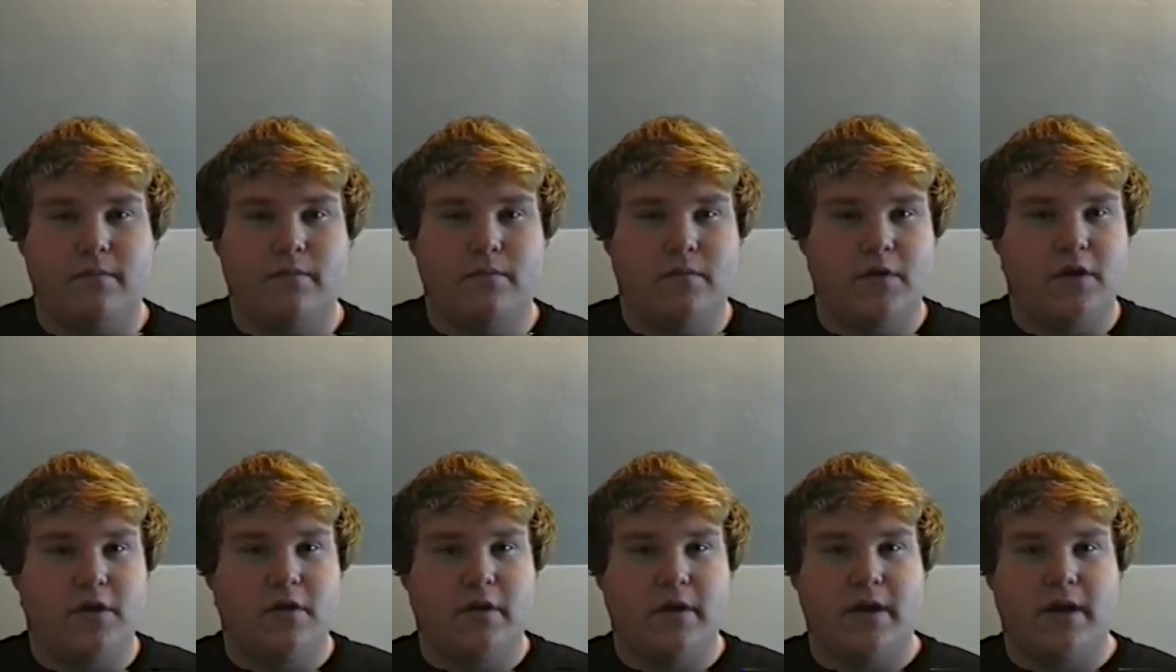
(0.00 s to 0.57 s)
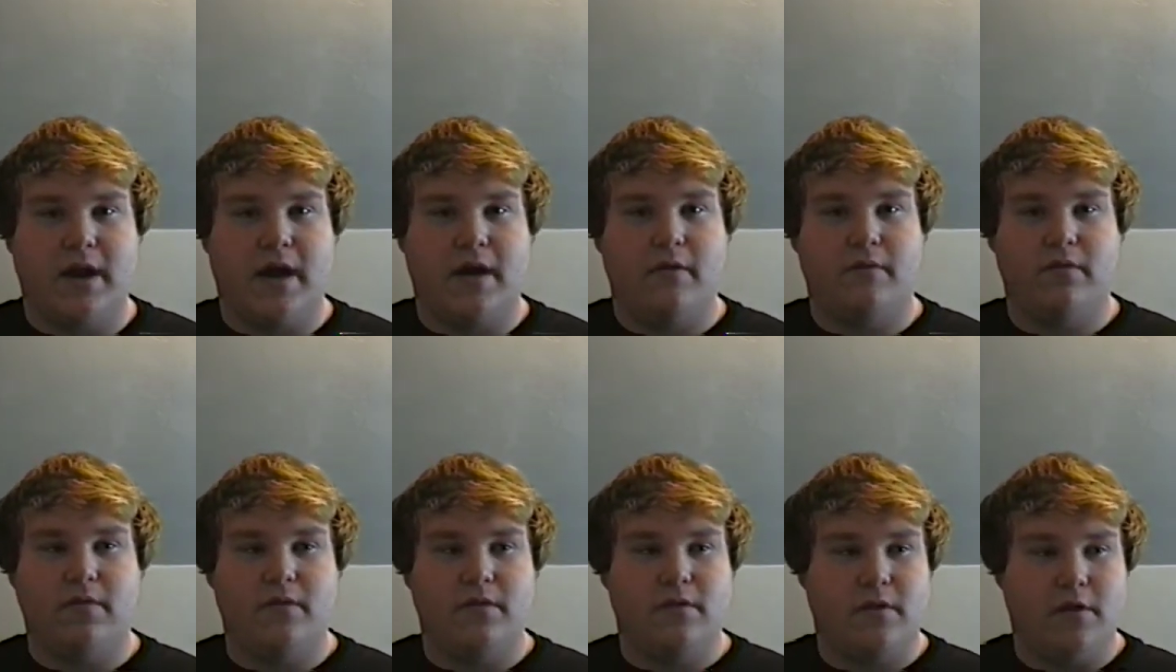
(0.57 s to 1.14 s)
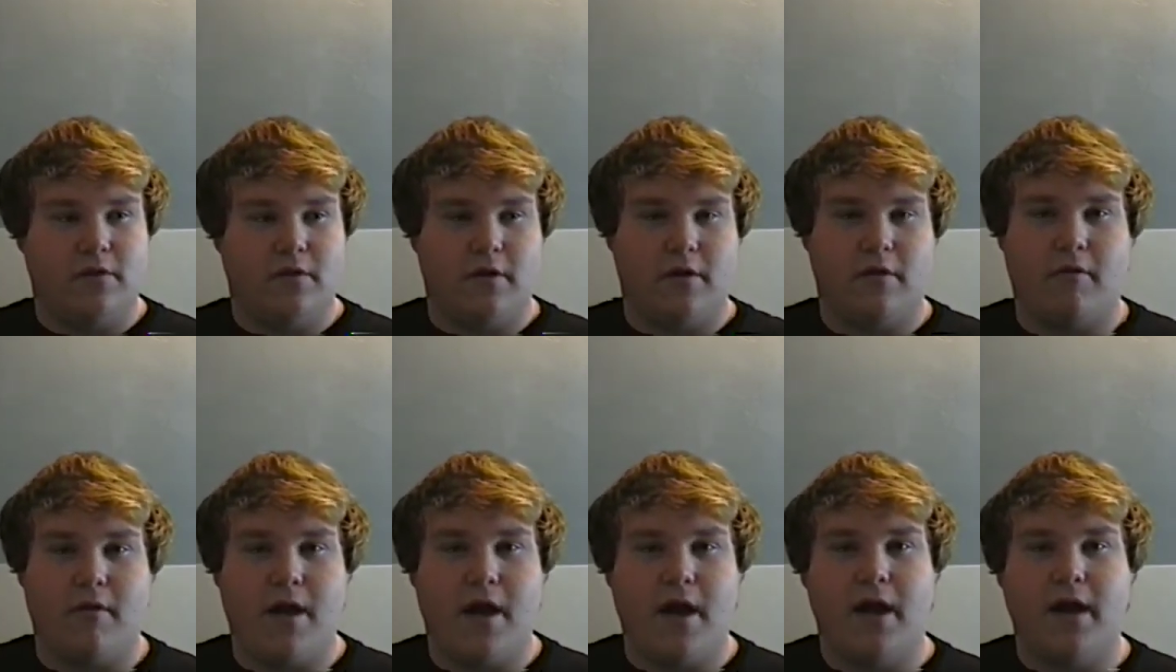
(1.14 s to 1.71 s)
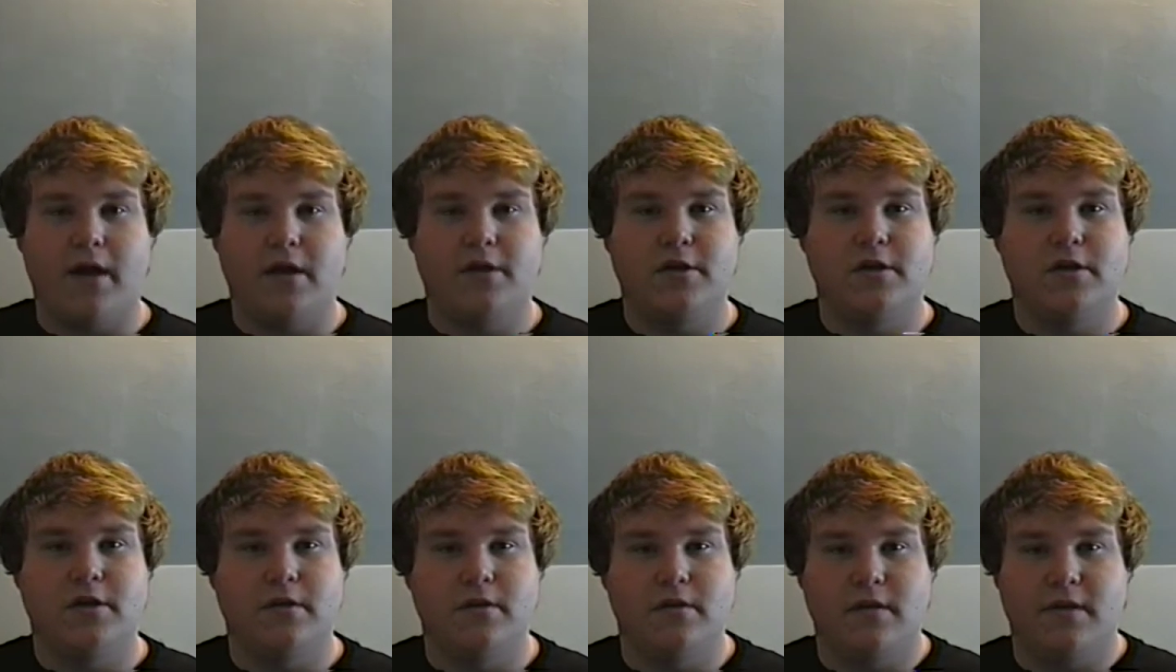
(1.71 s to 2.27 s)
We took it down to their
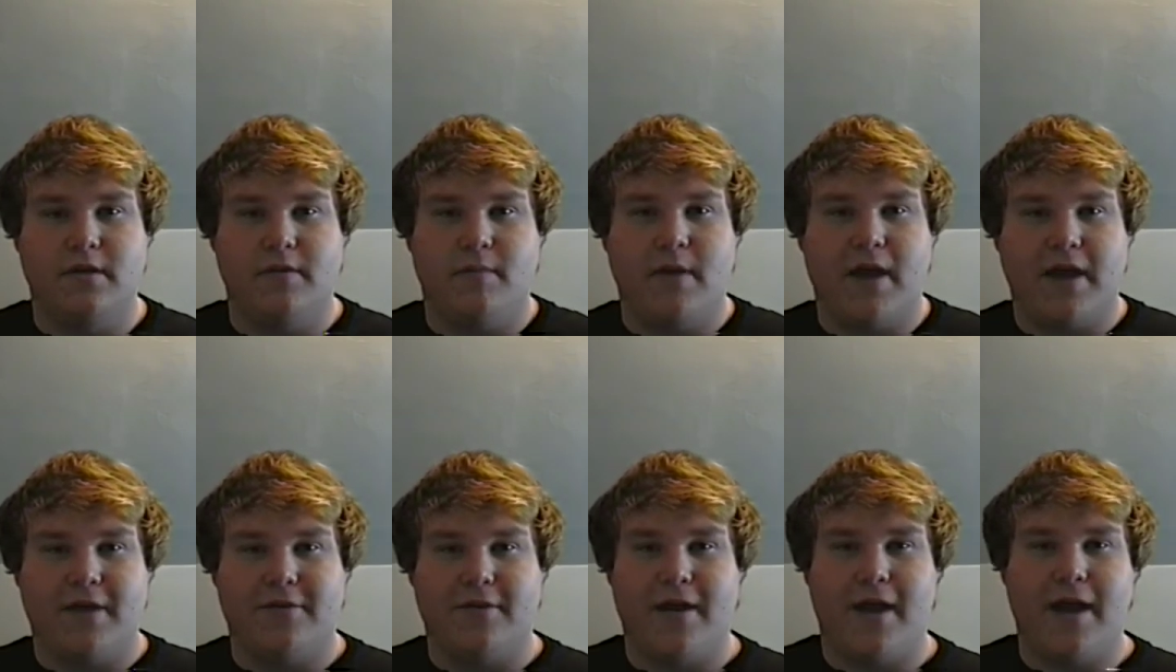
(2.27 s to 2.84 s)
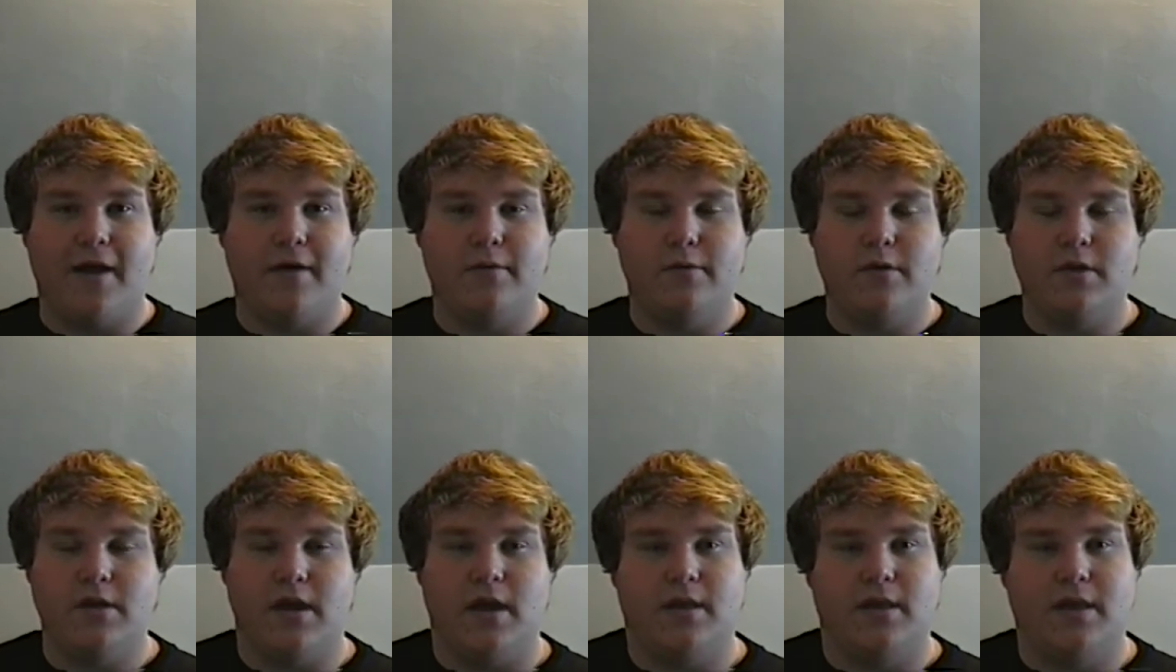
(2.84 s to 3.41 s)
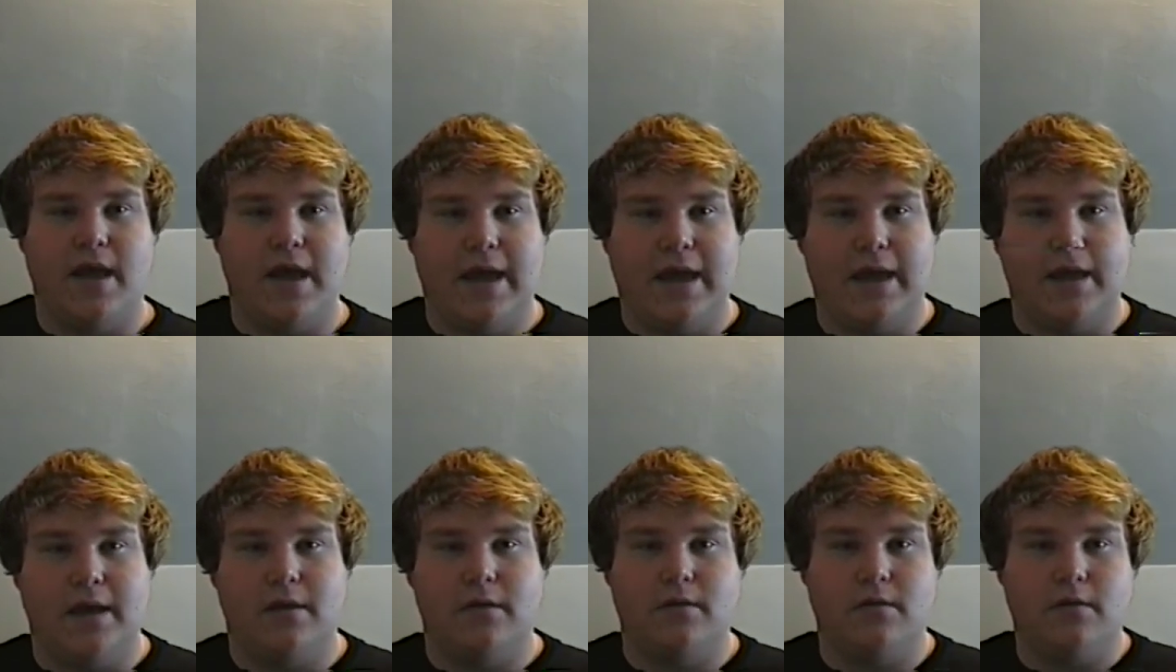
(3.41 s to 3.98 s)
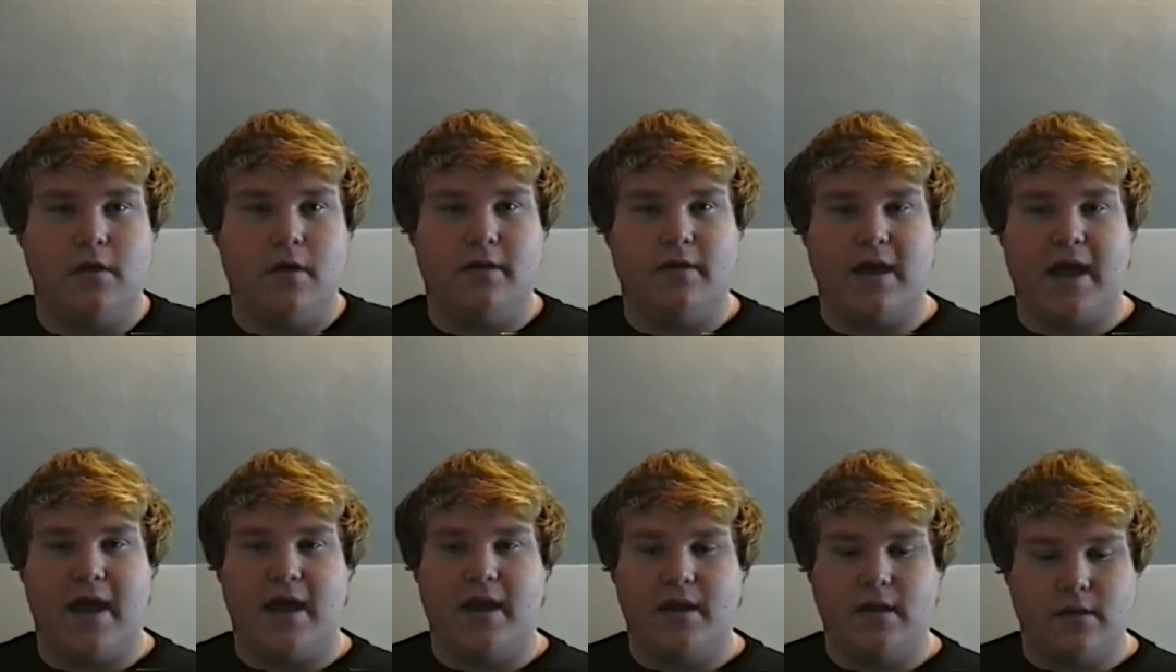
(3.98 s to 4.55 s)
garage in the back of their house, and they looked
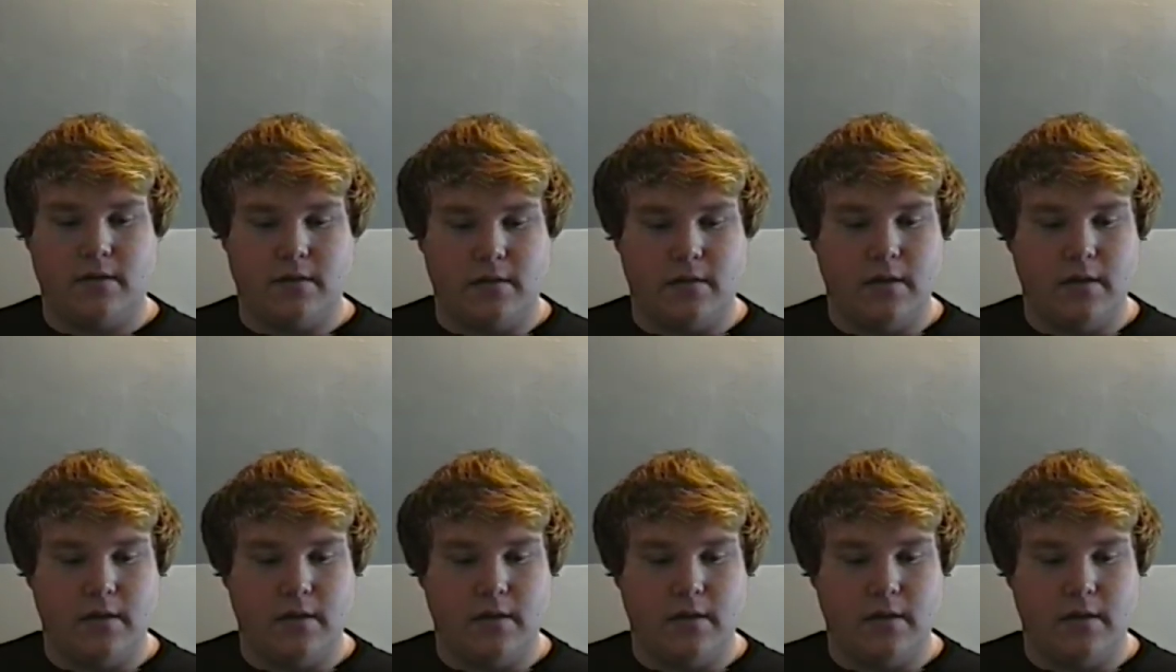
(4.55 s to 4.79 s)
at it